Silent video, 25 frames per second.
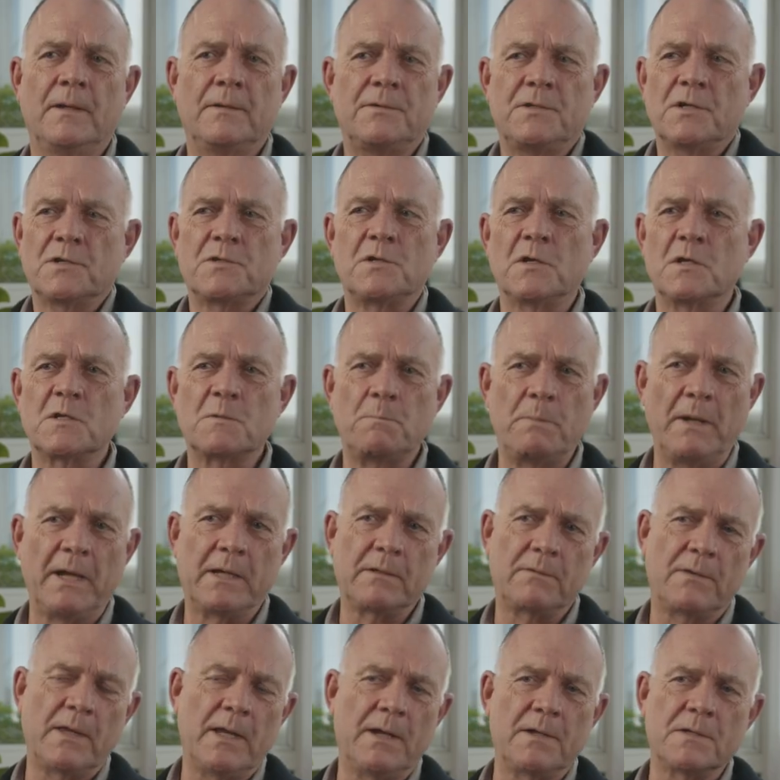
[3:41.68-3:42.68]
just
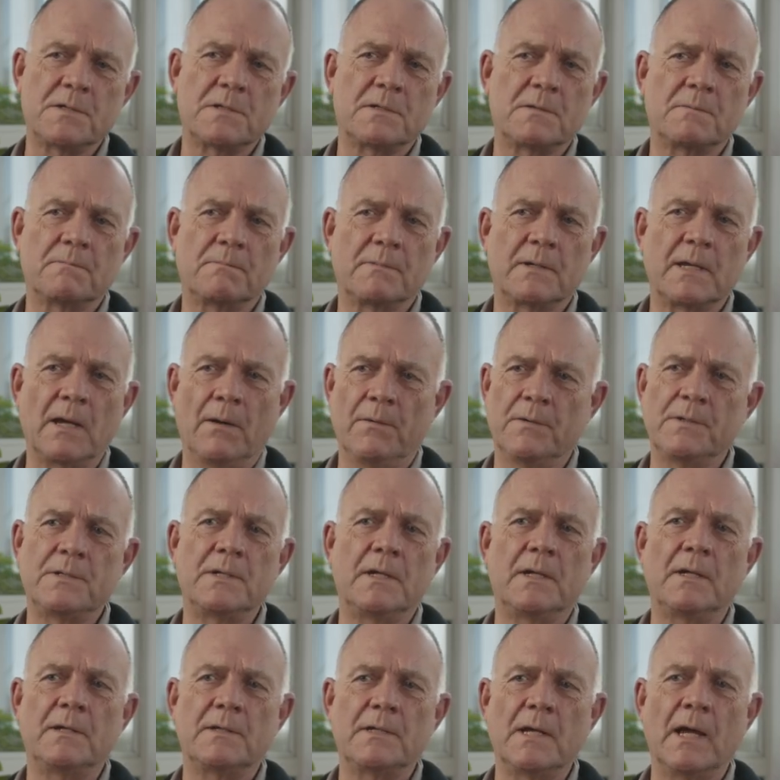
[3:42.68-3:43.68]
expect that it's going
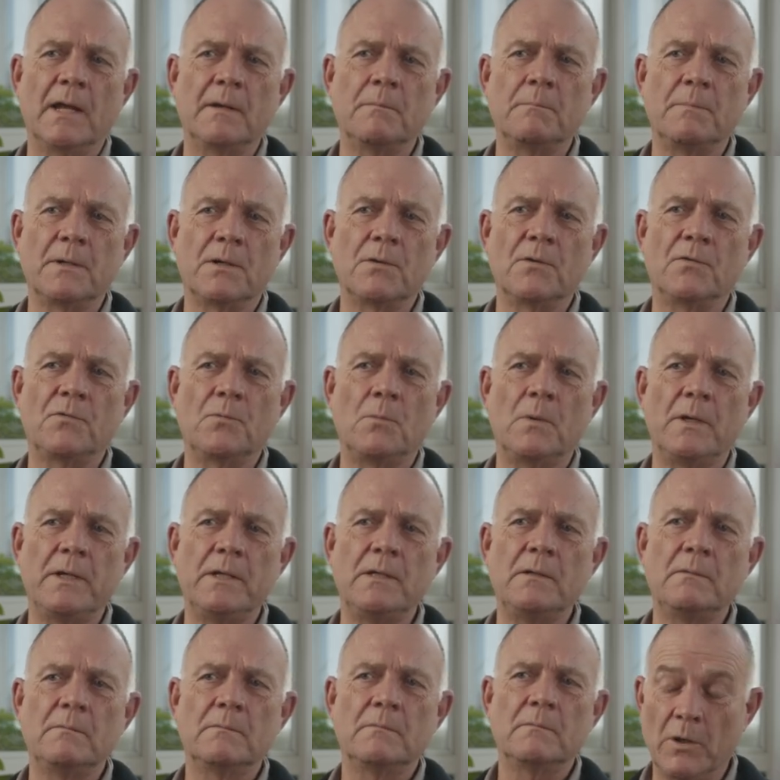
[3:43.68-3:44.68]
to get done because
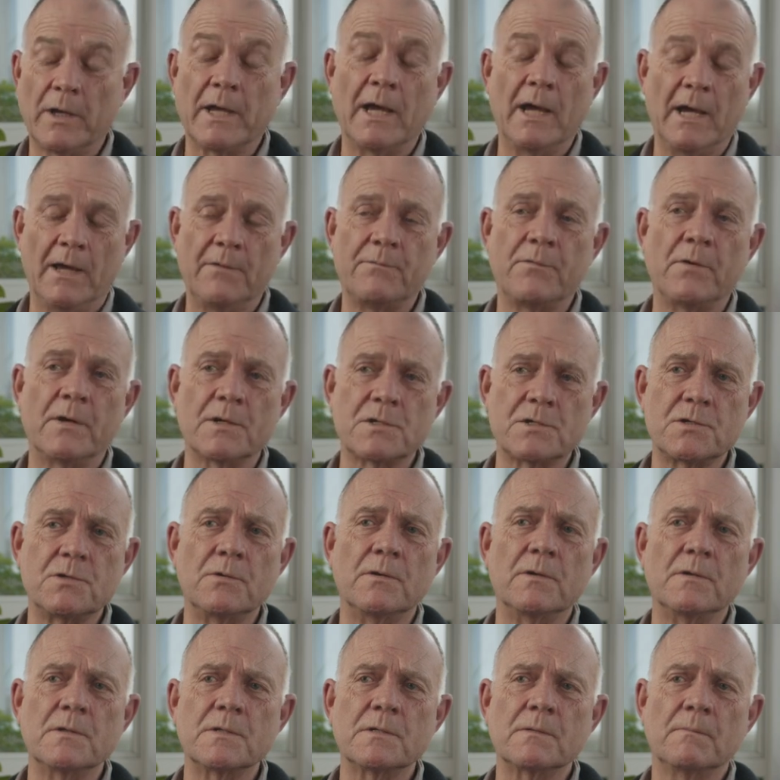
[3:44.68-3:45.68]
we work hard for our
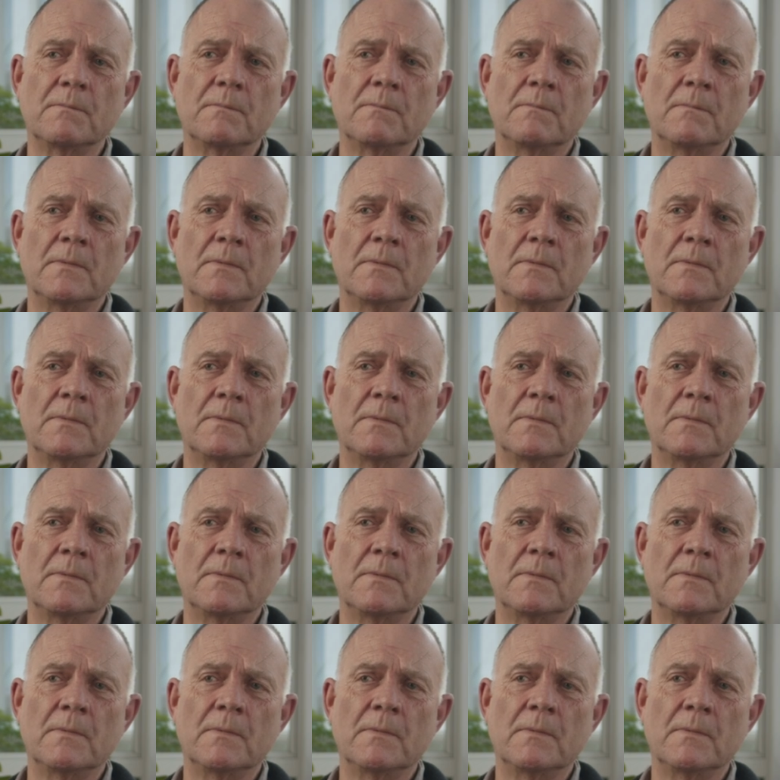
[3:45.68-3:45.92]
students.